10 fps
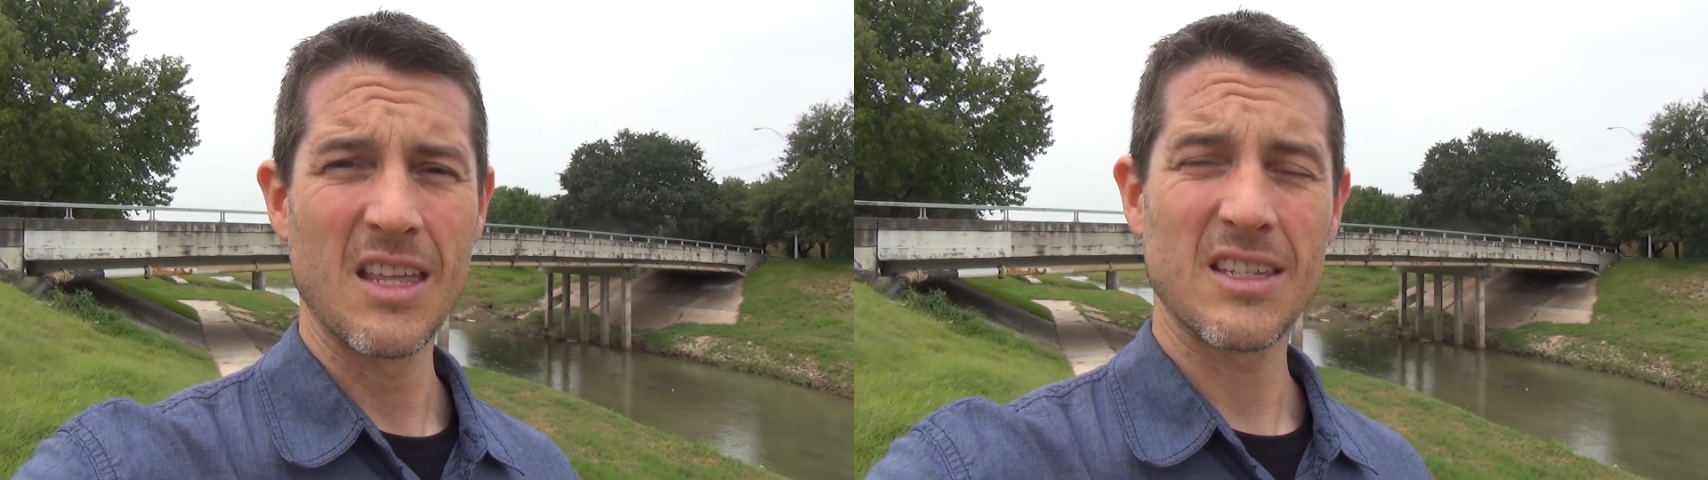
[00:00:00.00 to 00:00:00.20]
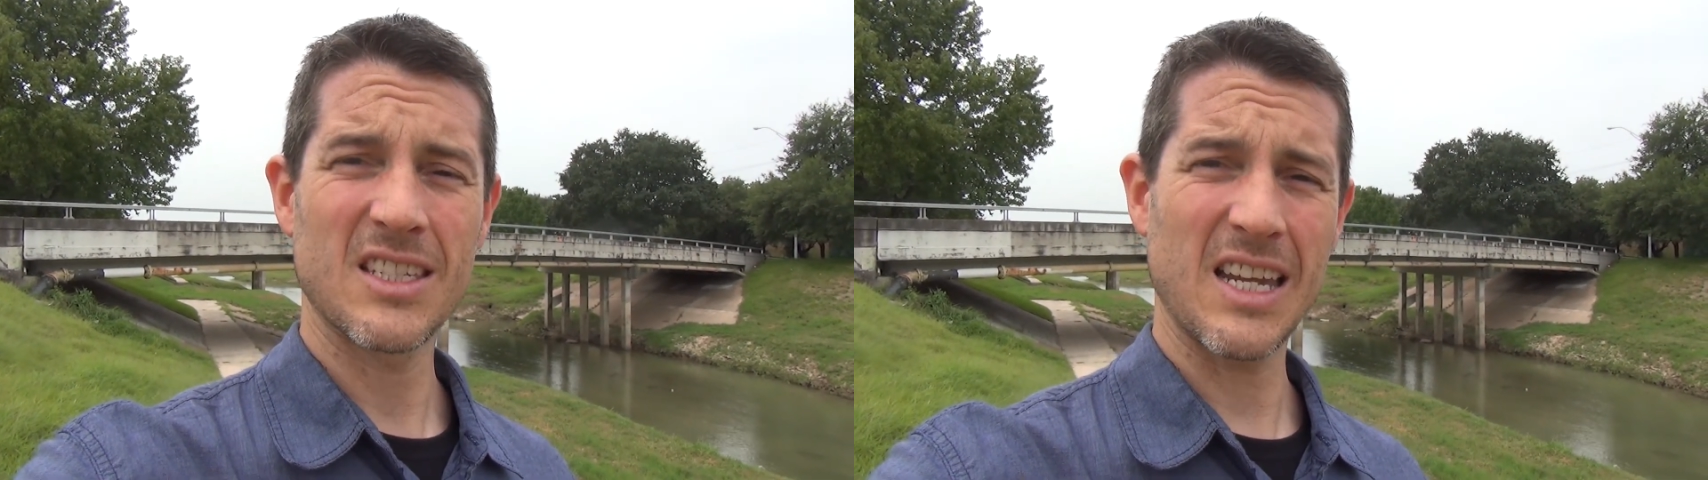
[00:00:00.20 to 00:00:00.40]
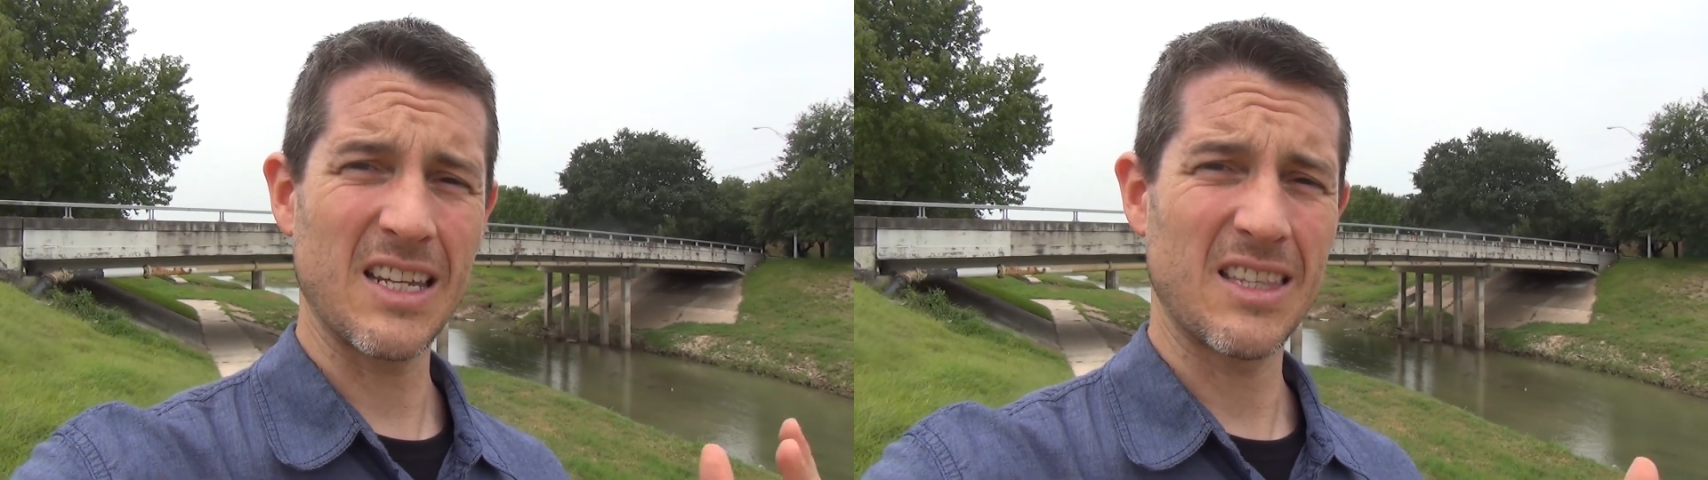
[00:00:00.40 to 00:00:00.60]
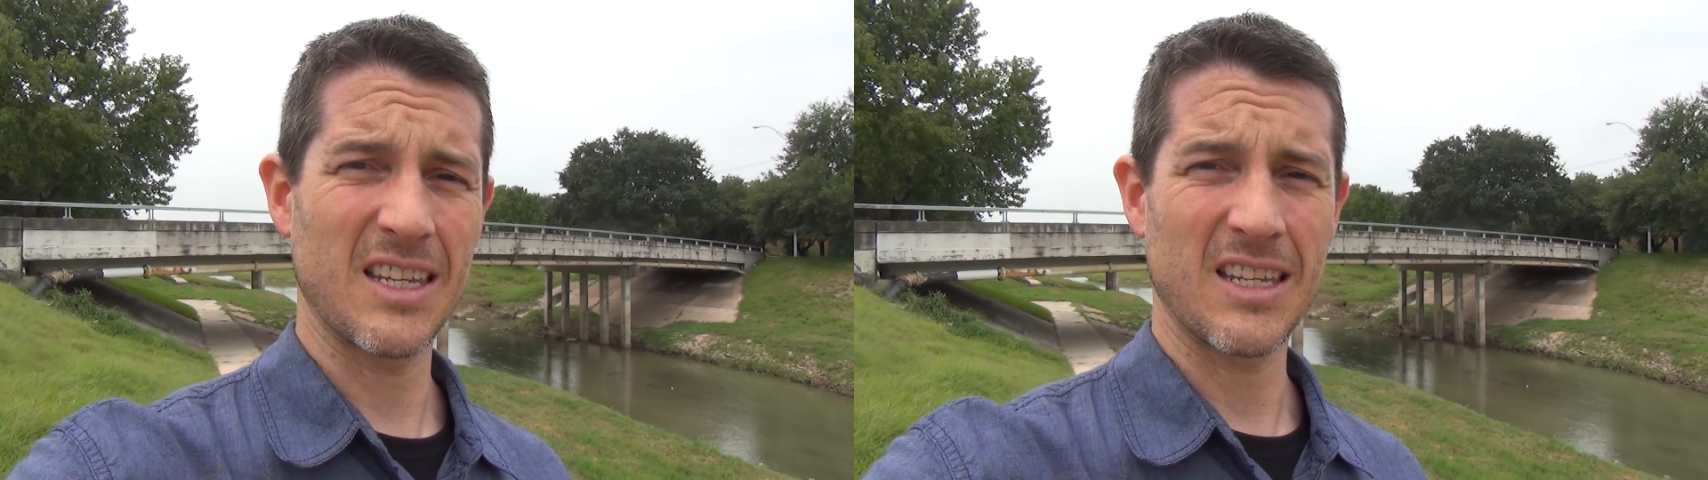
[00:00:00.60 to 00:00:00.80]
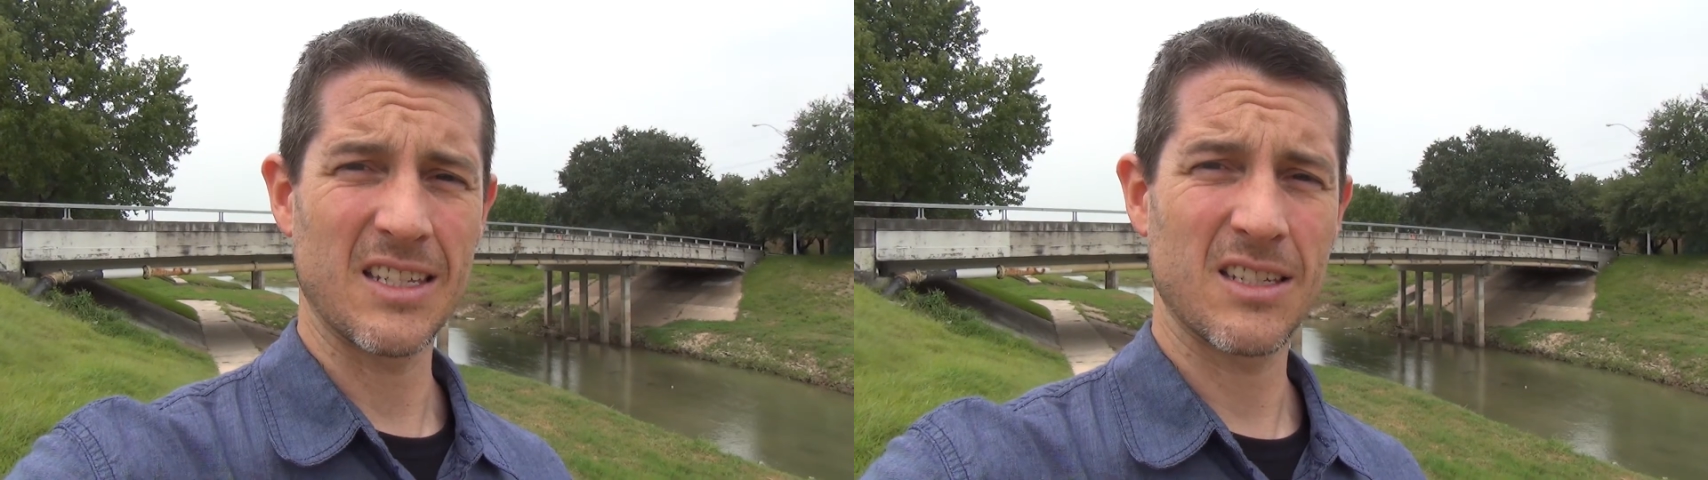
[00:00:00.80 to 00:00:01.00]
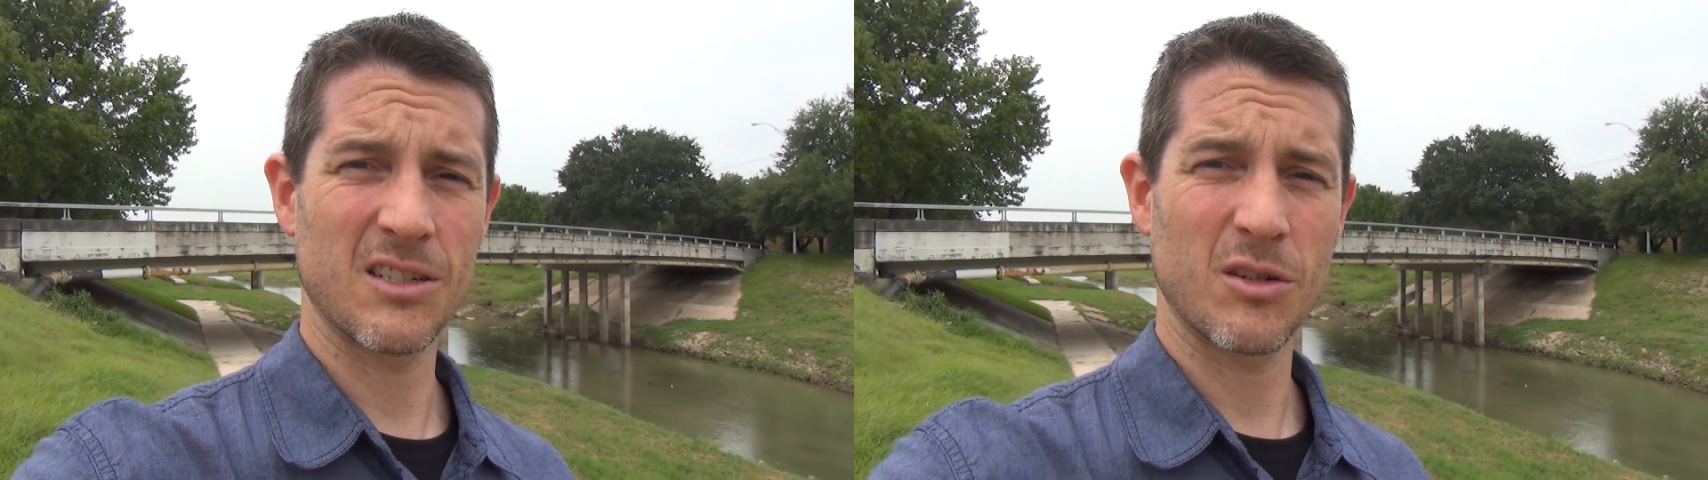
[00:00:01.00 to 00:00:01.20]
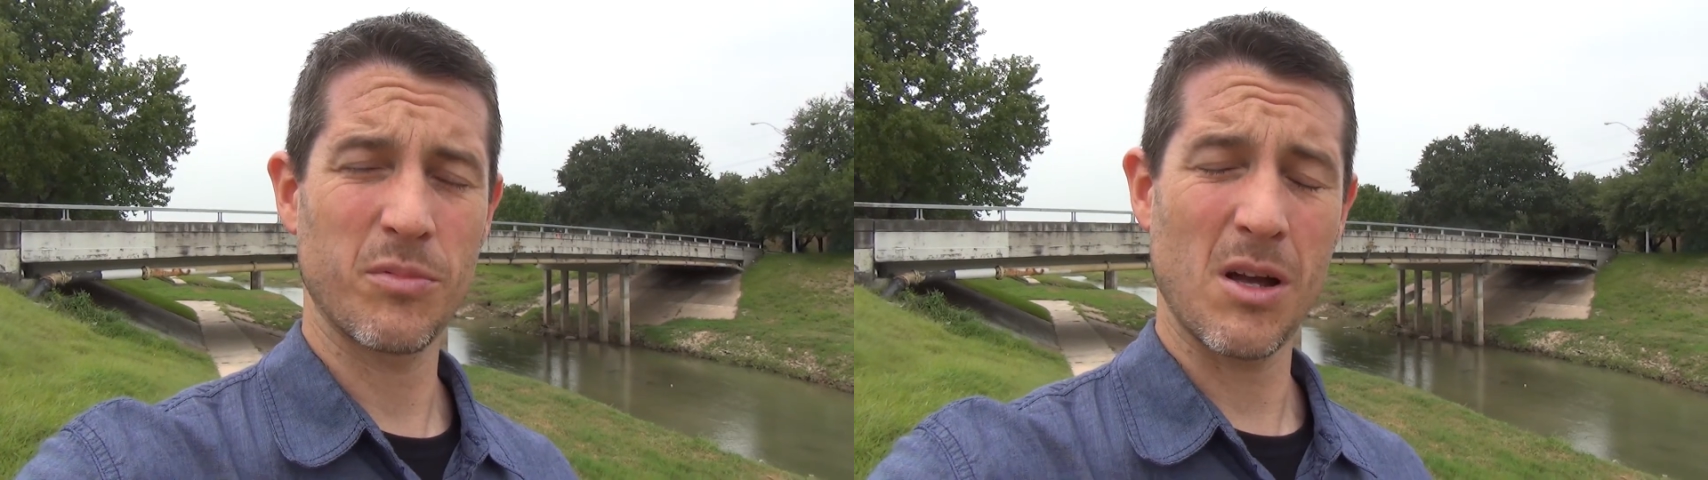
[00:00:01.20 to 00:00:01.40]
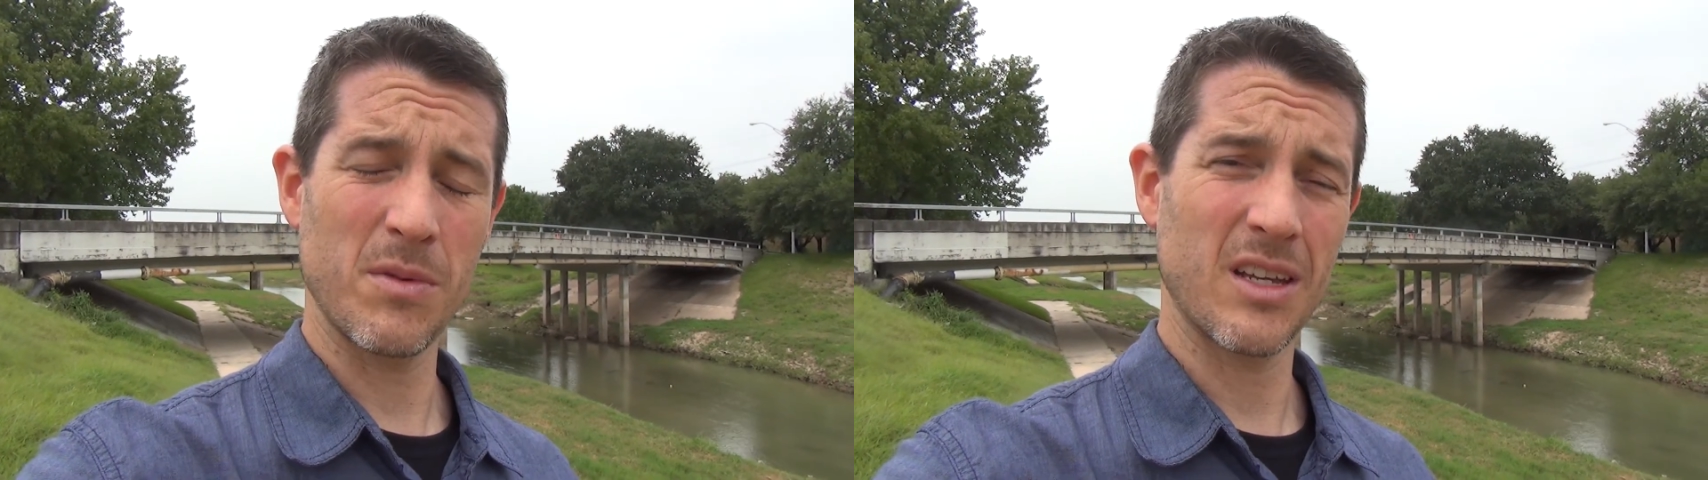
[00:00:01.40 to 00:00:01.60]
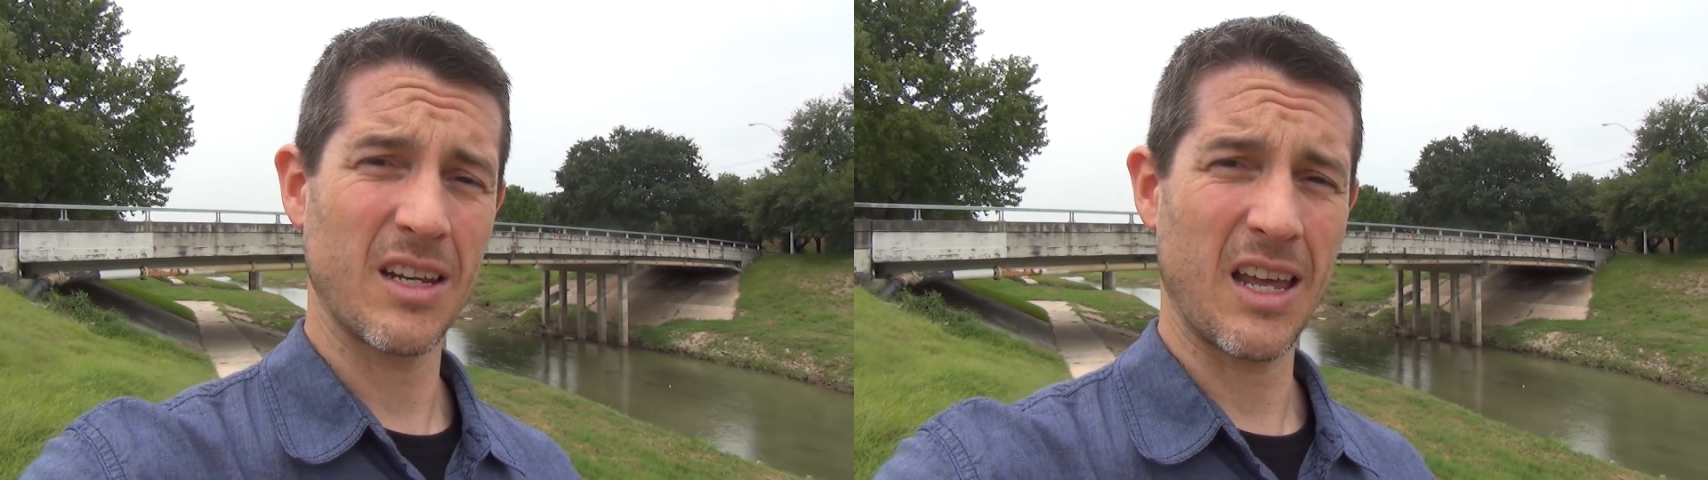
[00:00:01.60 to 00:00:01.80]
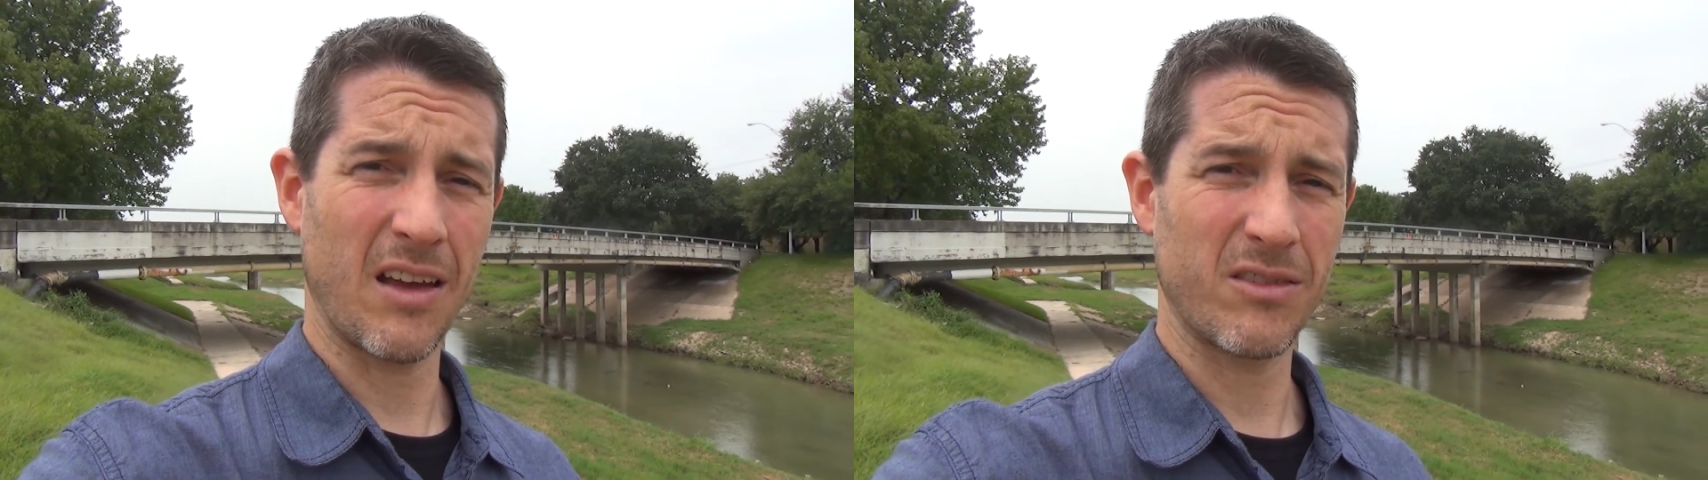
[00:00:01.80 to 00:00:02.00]
The second thing is you're probably
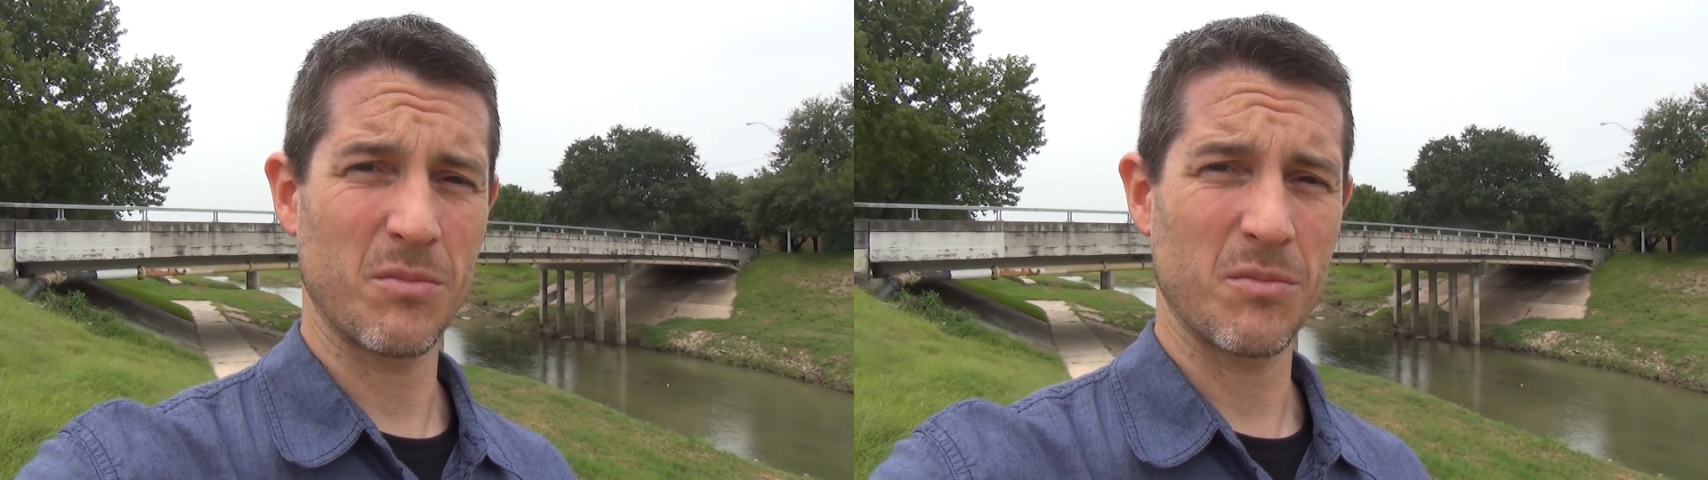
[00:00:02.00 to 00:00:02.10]
going to have